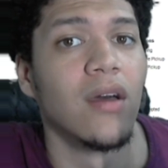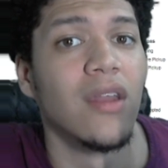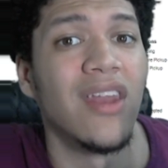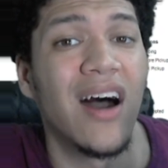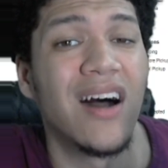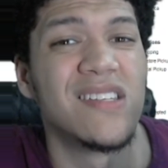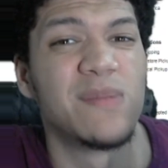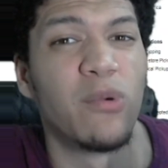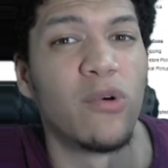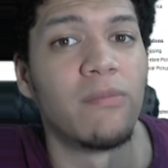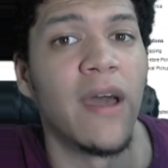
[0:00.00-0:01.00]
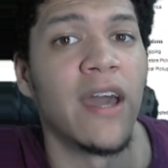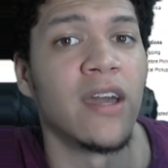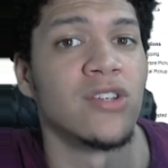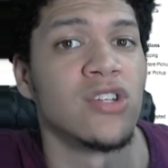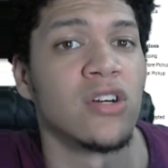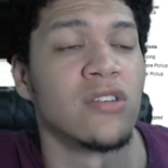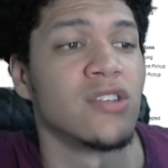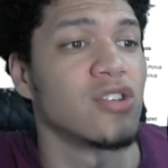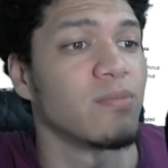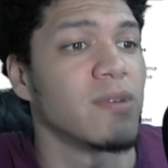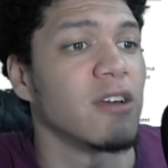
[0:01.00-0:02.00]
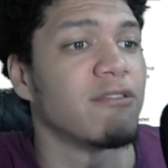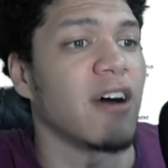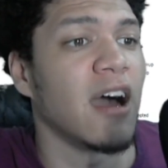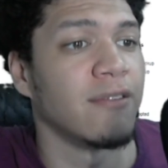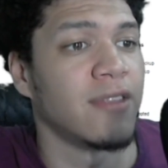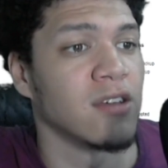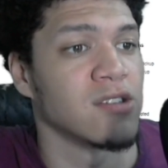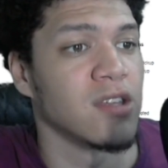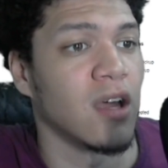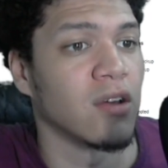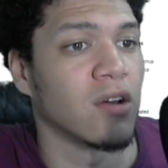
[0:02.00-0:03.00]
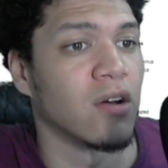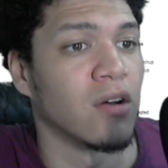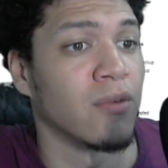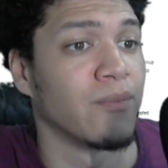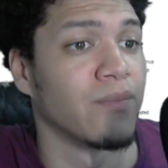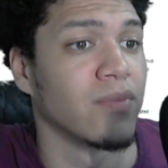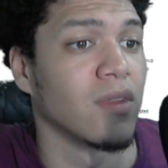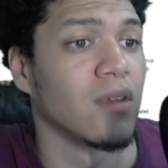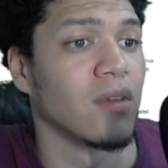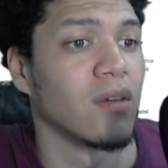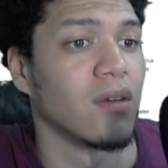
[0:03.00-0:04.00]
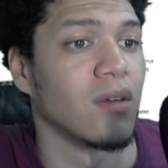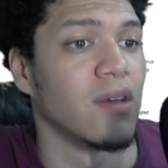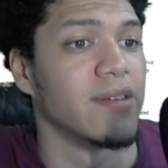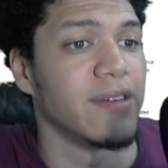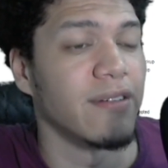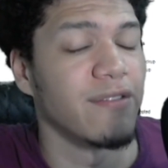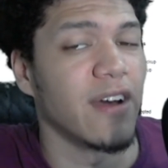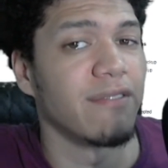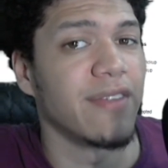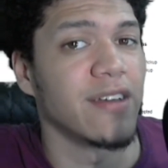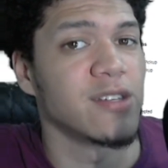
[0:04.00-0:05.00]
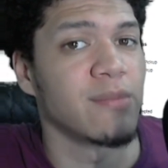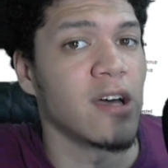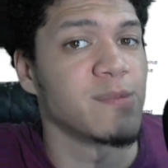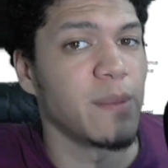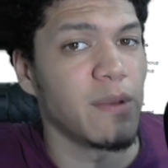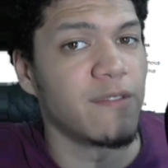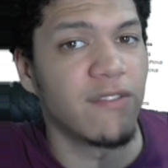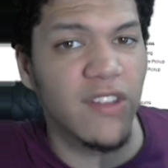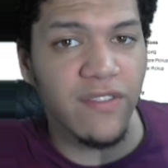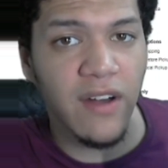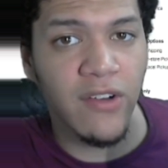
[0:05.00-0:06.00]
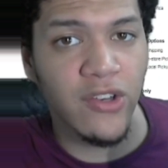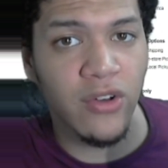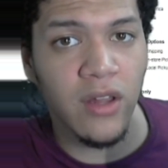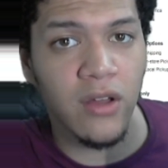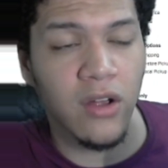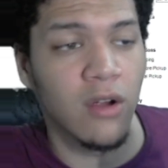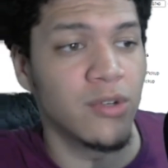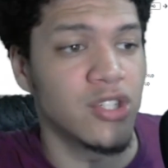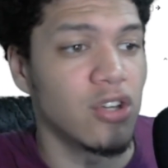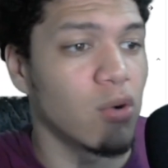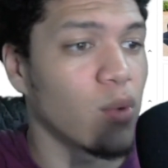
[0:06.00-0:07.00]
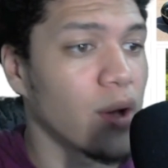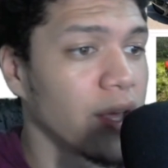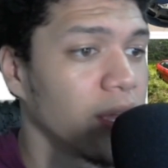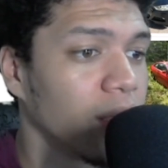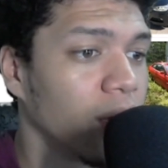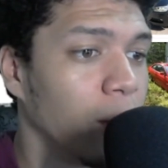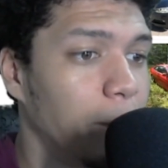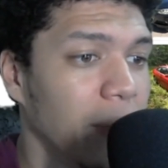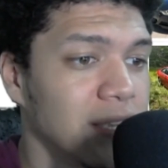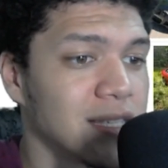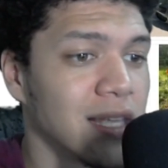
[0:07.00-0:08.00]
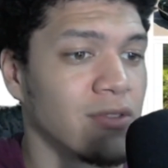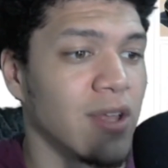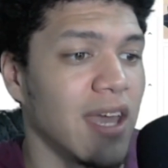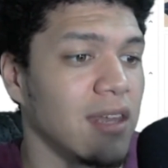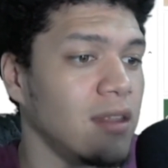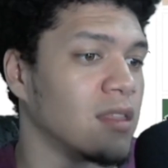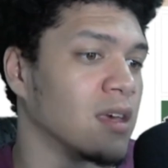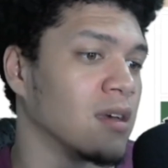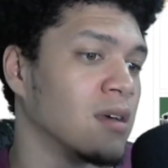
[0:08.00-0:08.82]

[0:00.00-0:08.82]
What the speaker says: Non-sport package, y'all. This should be a $5,000 car. 75,000 miles, maybe a $5,500 car. But you don't want a base level anything.